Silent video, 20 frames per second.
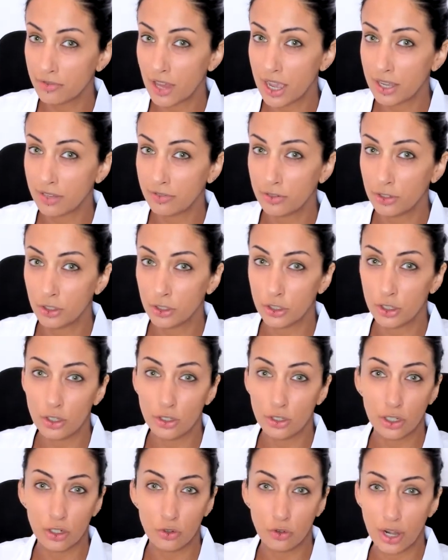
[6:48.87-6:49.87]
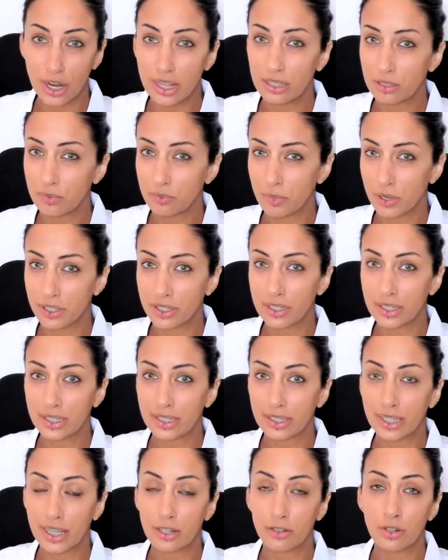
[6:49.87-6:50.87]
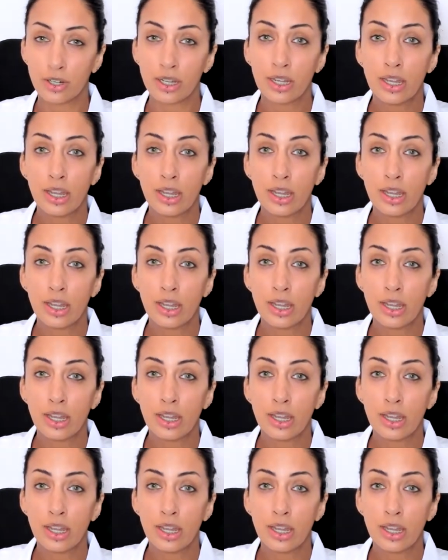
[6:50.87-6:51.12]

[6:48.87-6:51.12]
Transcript: that if you're using trains and buses, etc.